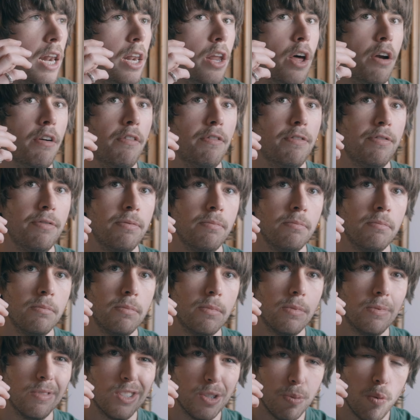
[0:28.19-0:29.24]
a lot of
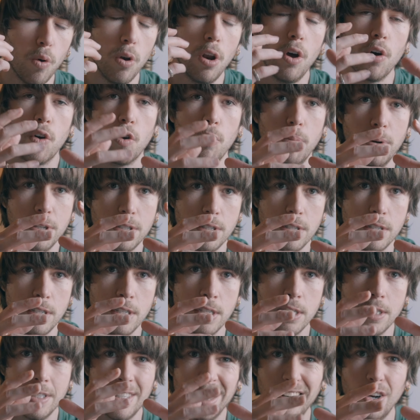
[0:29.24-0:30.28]
small local
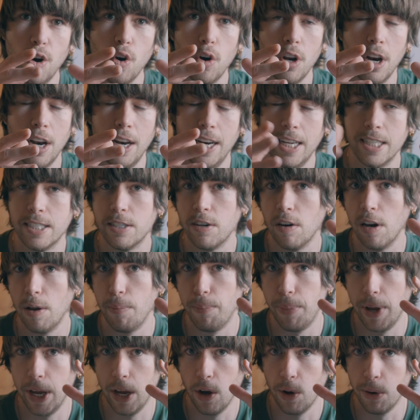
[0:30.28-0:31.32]
businesses, they're not going to necessarily
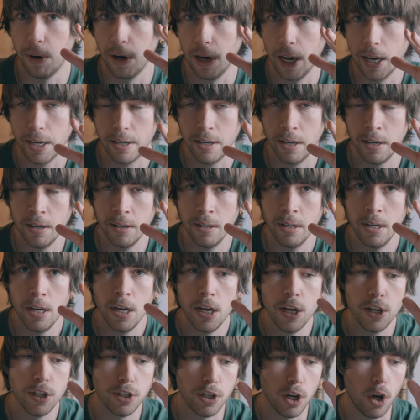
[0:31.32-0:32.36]
be on LinkedIn.
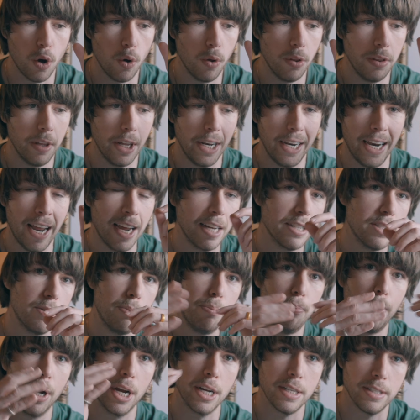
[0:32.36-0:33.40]
So the
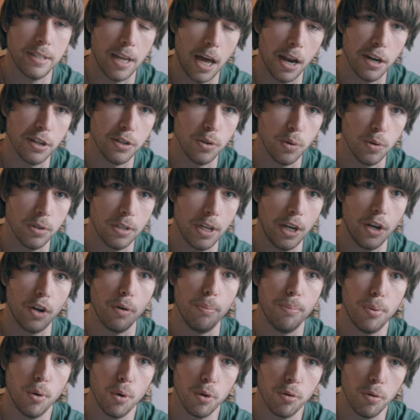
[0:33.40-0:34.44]
next biggest data source that you
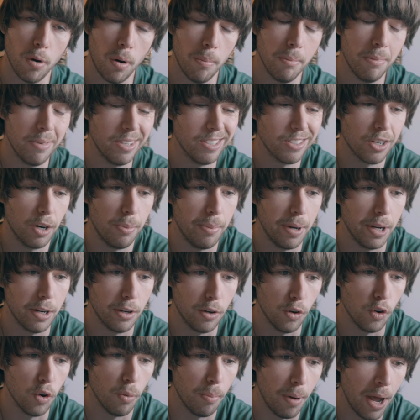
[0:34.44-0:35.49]
can pull from is going to be
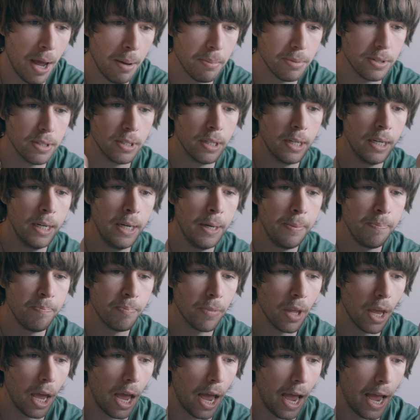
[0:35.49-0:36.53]
Google Maps.
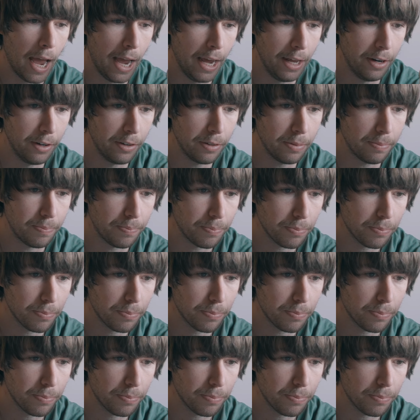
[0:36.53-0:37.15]
And